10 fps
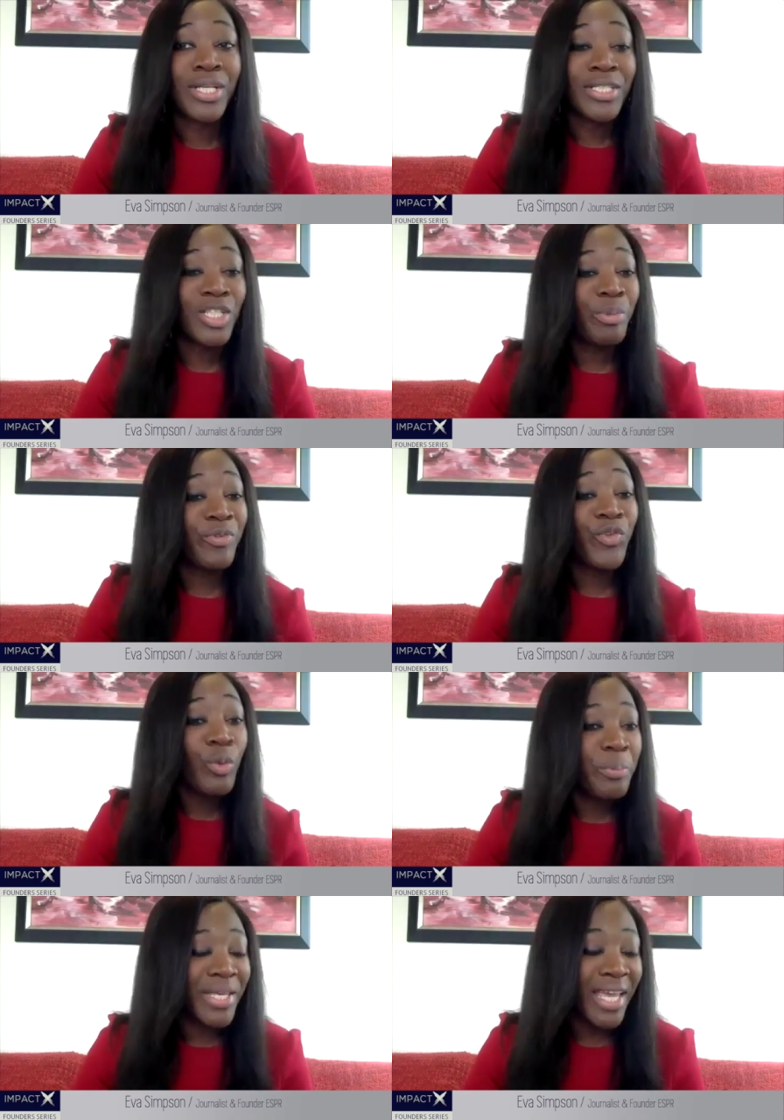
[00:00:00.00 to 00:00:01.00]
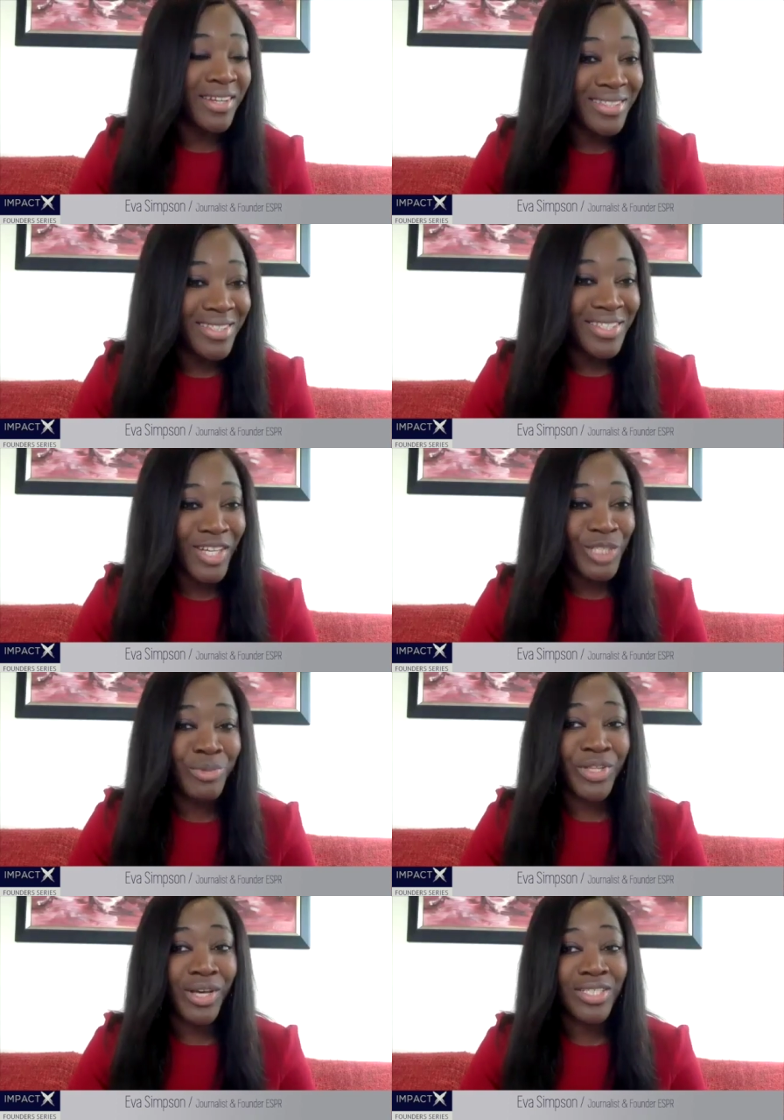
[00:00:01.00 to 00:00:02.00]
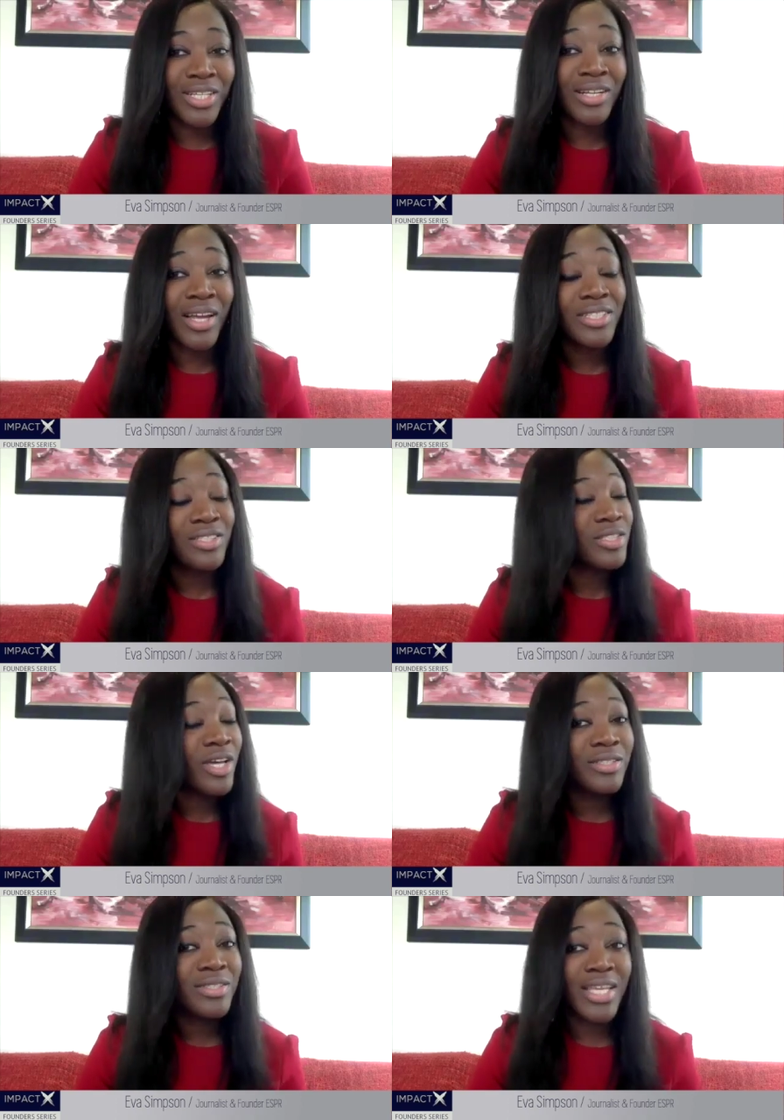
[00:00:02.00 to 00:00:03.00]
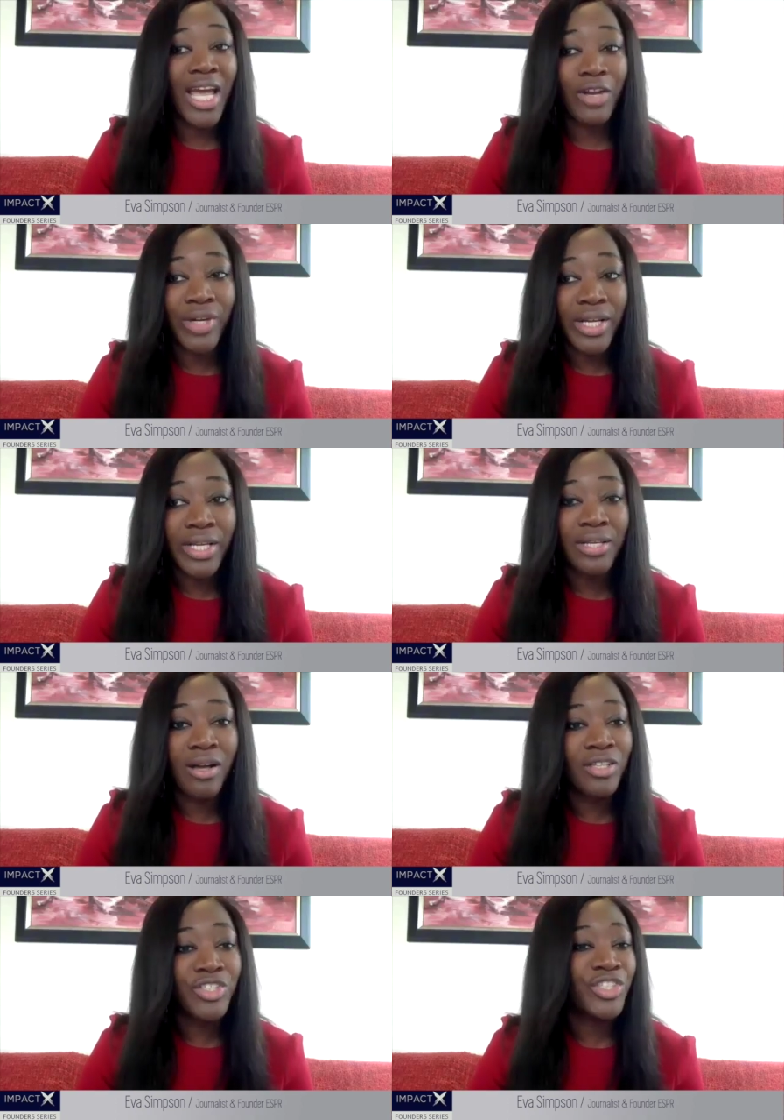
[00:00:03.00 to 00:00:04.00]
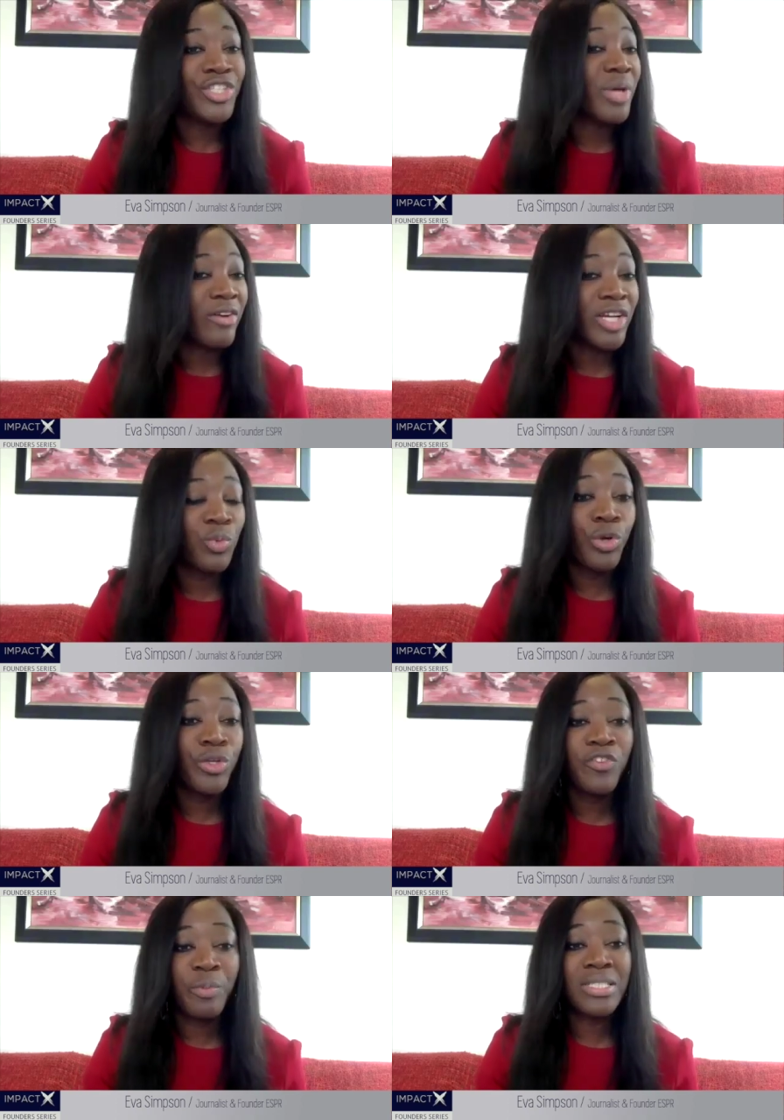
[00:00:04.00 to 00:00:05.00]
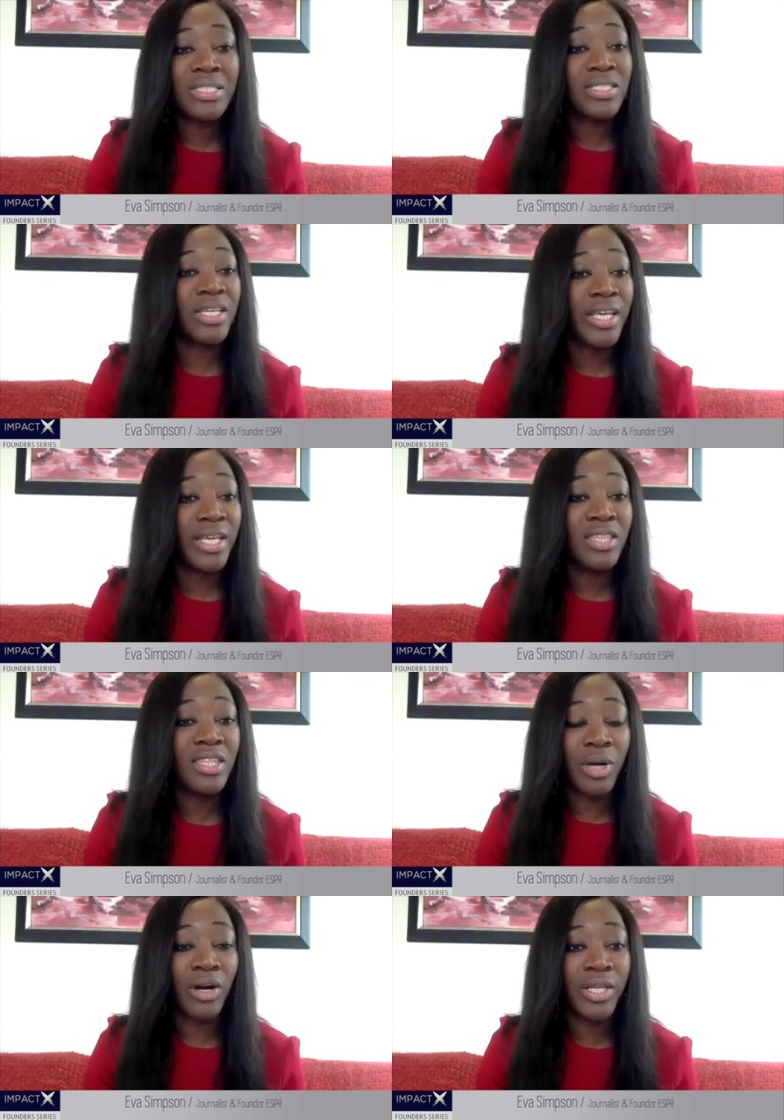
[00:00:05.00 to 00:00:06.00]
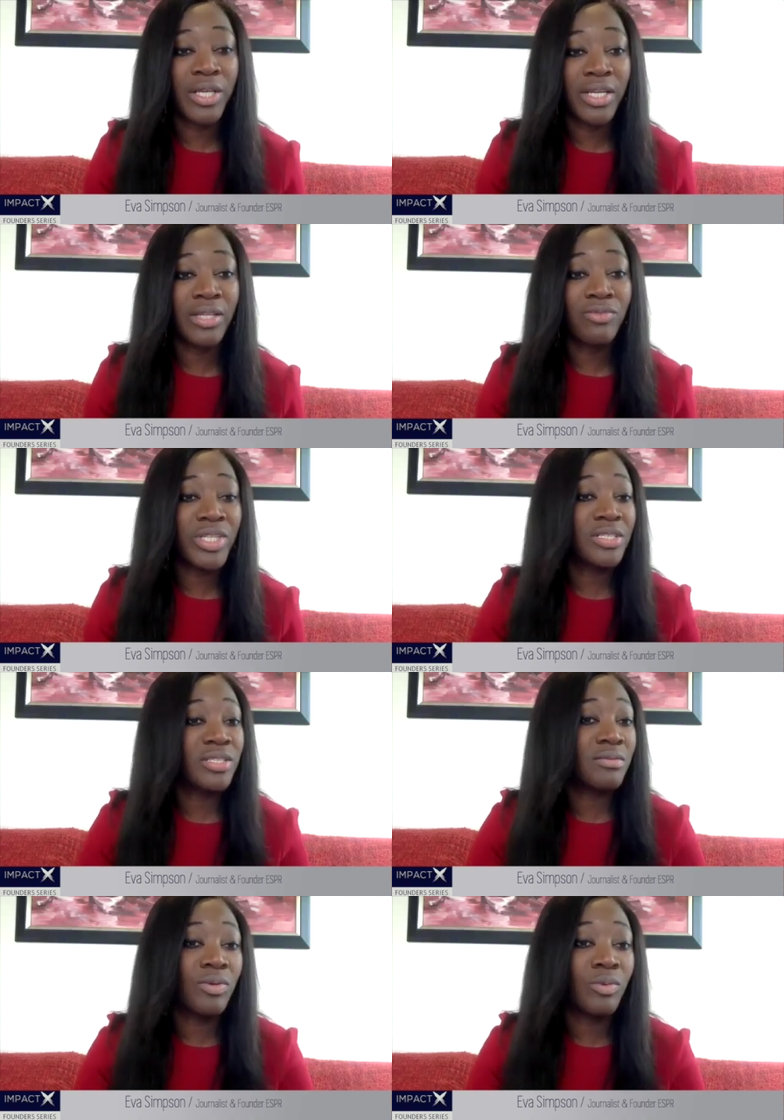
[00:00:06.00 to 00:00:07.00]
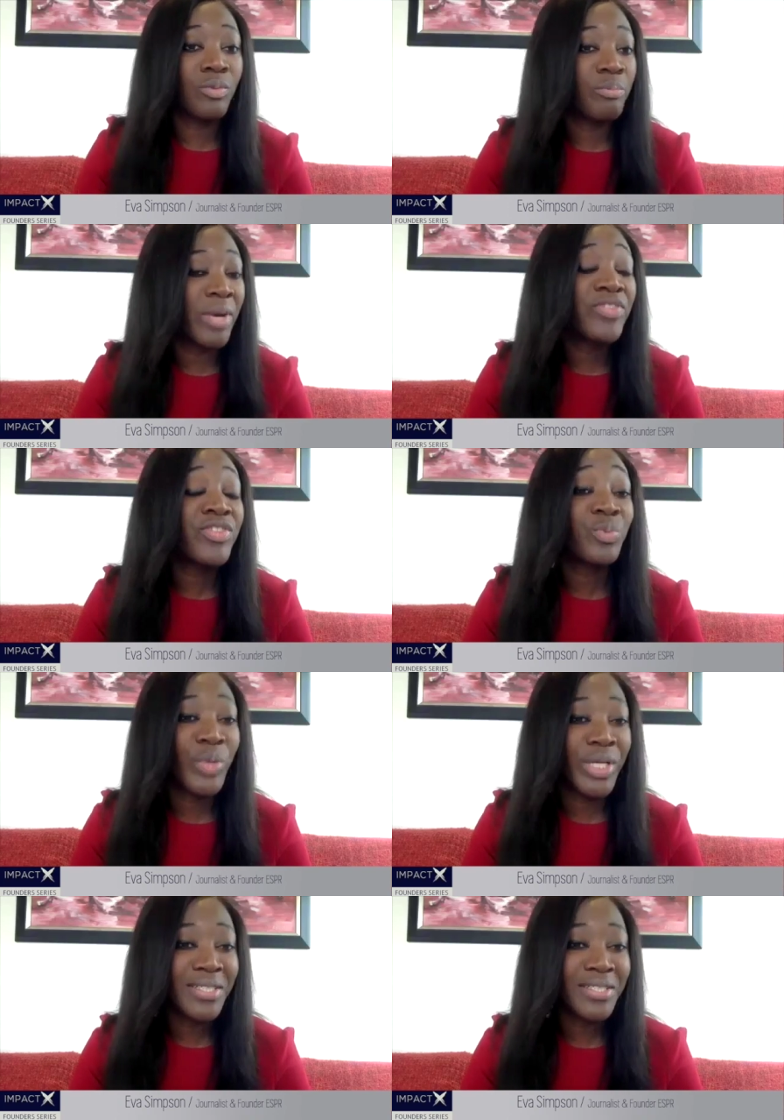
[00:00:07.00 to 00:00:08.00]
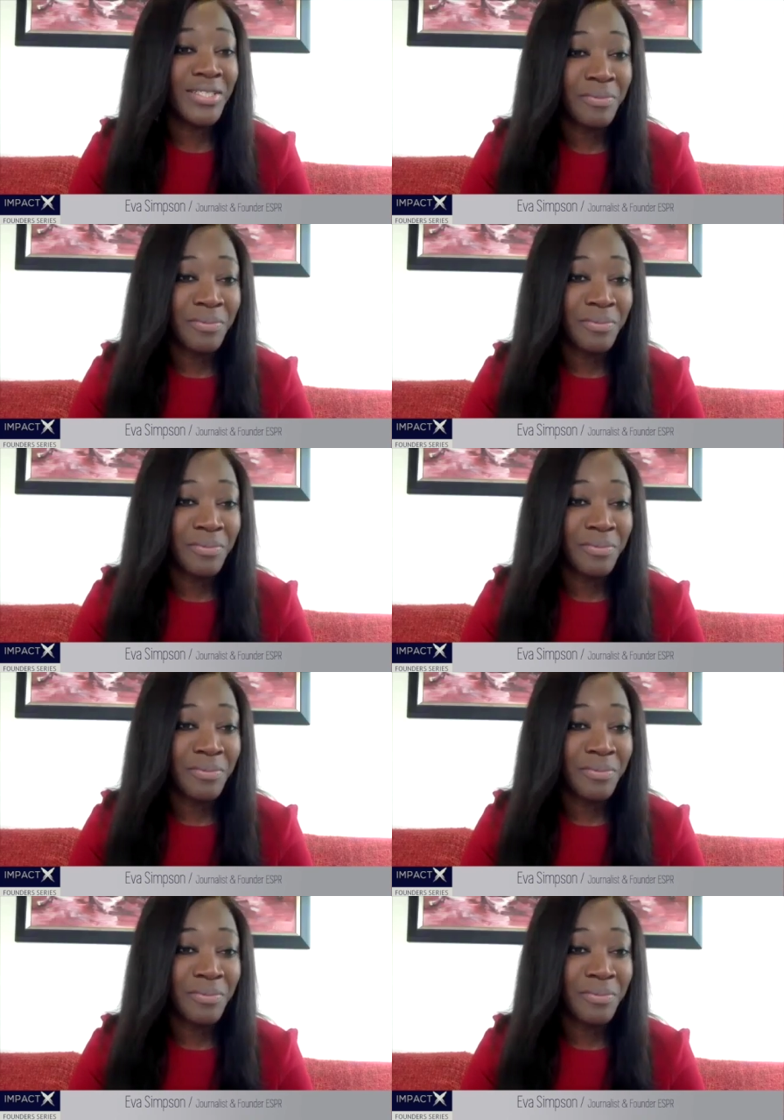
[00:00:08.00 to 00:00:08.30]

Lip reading: So before we begin our discussion with Ursula, I'd like to turn to Eric and ask you, Eric, what you've been seeing in the market in recent months and weeks.